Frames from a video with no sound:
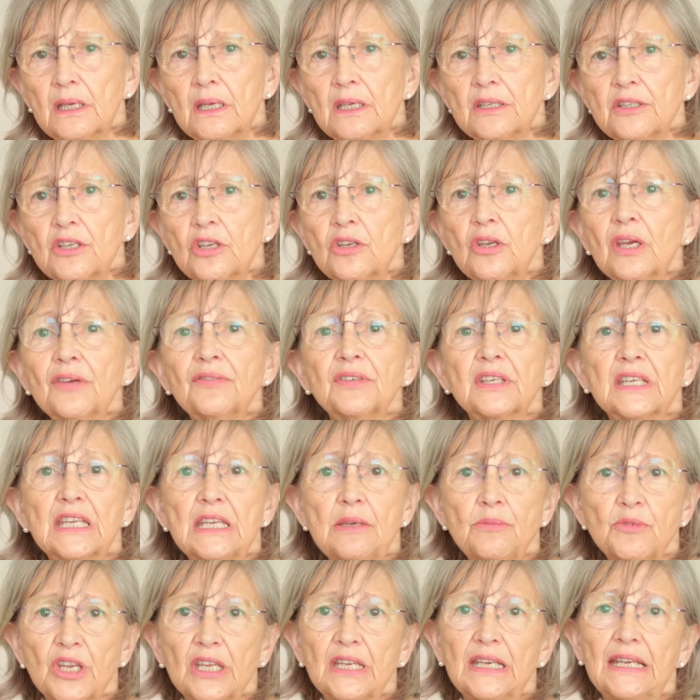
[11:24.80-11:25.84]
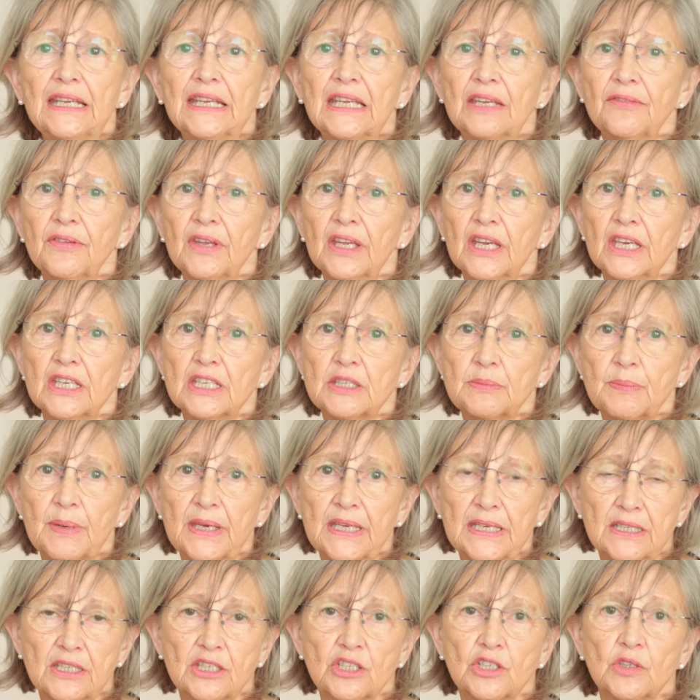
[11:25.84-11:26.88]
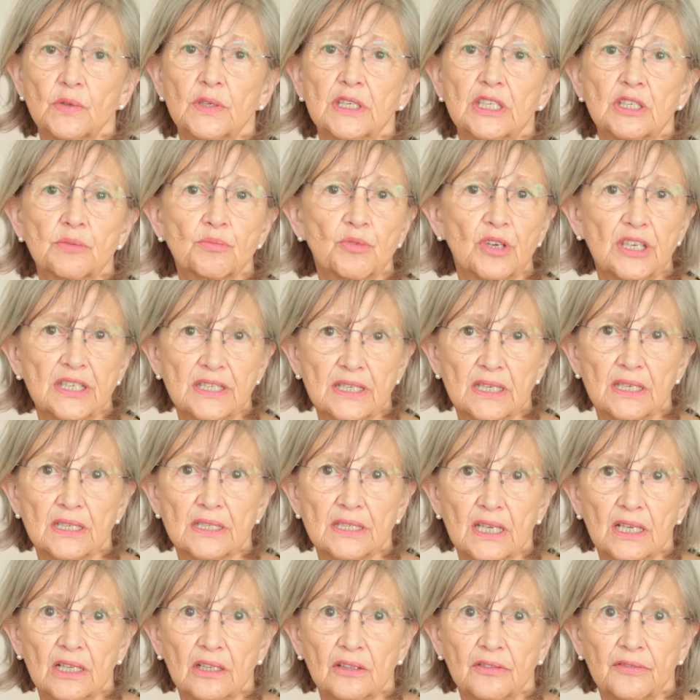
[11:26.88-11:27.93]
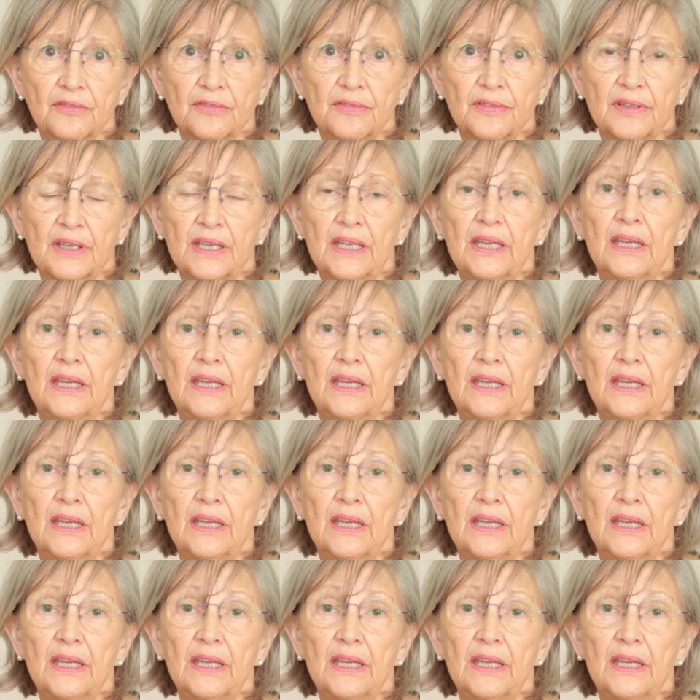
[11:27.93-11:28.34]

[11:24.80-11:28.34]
So you have to keep gently giving her space to express herself,